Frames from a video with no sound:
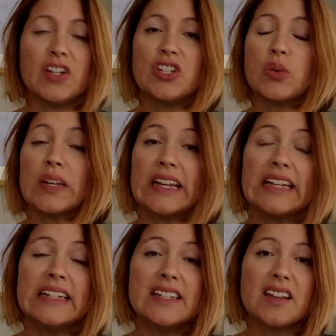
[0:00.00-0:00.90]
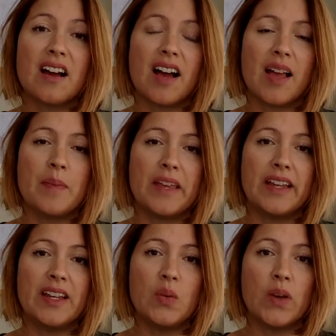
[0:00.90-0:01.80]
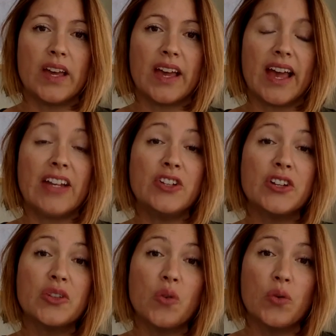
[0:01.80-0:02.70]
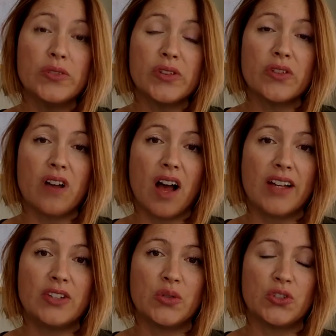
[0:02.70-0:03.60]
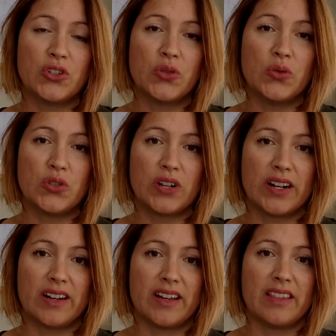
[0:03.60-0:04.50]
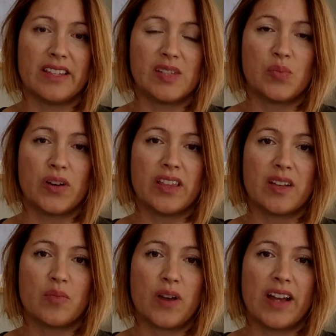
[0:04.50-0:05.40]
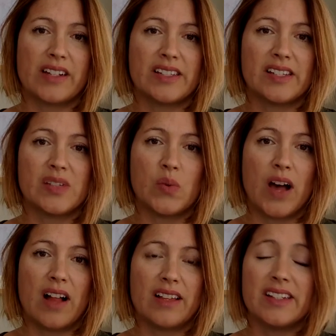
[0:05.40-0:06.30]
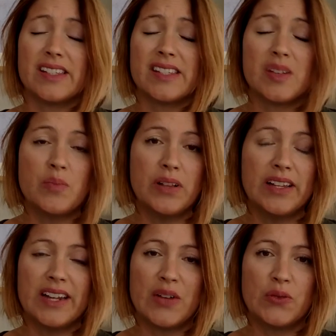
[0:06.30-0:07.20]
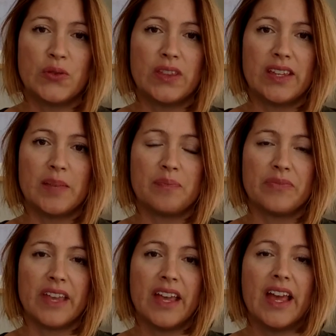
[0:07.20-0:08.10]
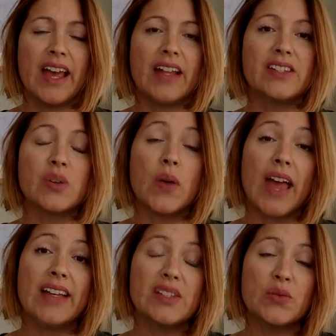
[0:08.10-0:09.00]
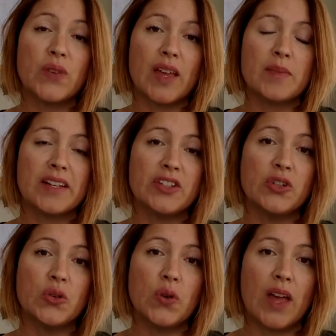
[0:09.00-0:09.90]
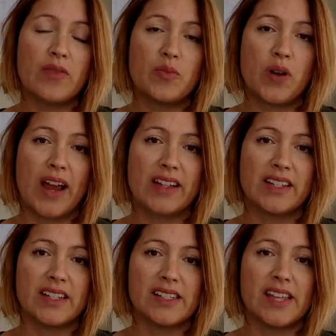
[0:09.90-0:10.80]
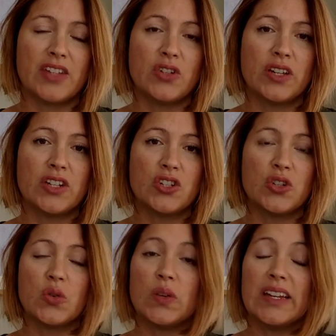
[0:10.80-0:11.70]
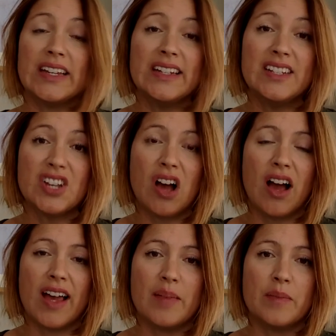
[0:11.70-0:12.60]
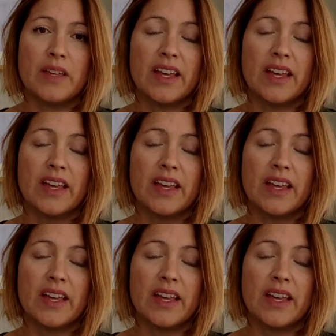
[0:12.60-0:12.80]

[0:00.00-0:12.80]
Do it any time, anywhere, and you can also guide your children in this breathing practice as well. It's simple enough for them. And so, as a family, you have a practice that you can do any time,